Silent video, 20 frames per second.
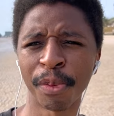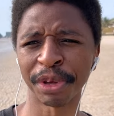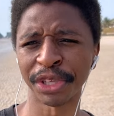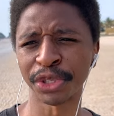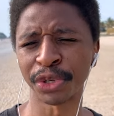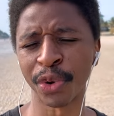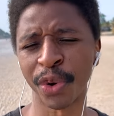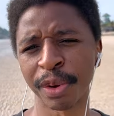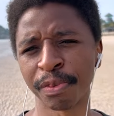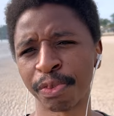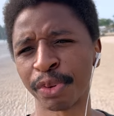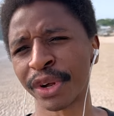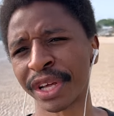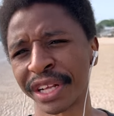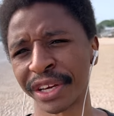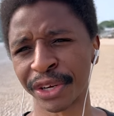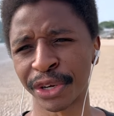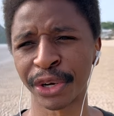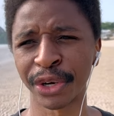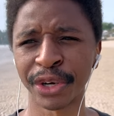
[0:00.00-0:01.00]
It's going
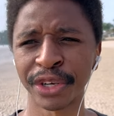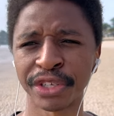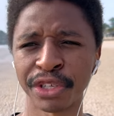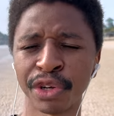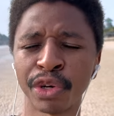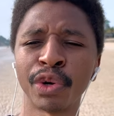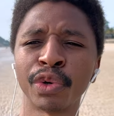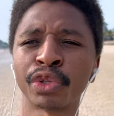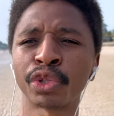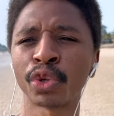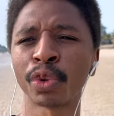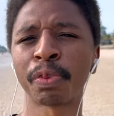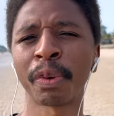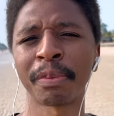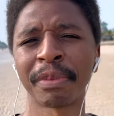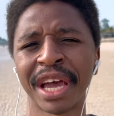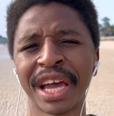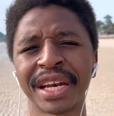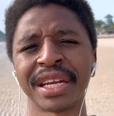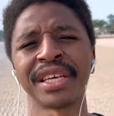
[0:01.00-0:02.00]
pretty good. You know,
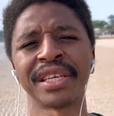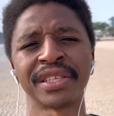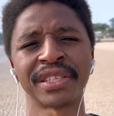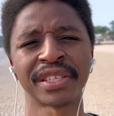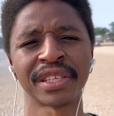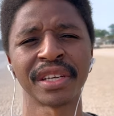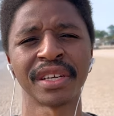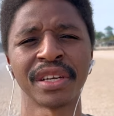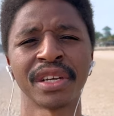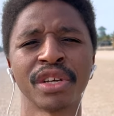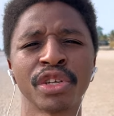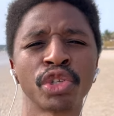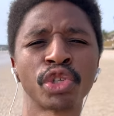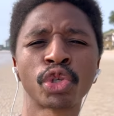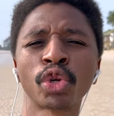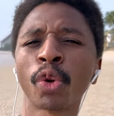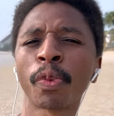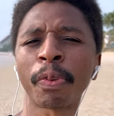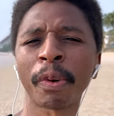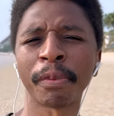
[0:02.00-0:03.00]
Superman is
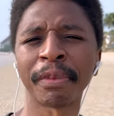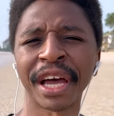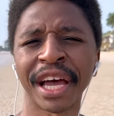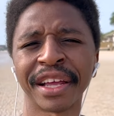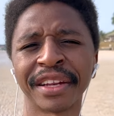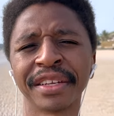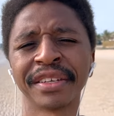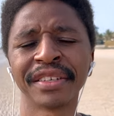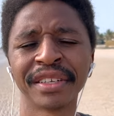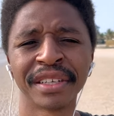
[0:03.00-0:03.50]
Superman.